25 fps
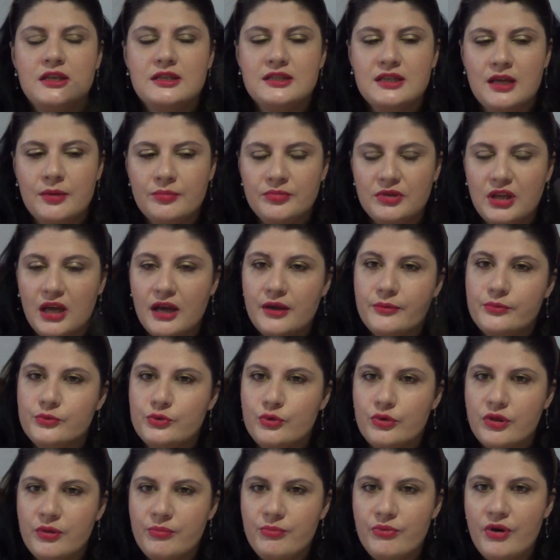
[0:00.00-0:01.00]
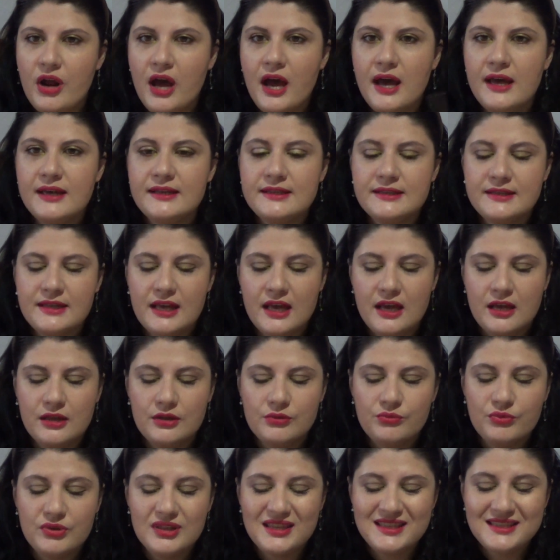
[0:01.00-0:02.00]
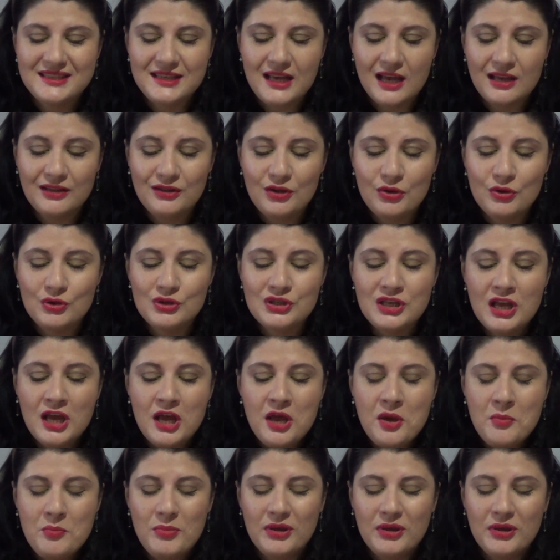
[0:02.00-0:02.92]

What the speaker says: sometimes with a brush and with shadows,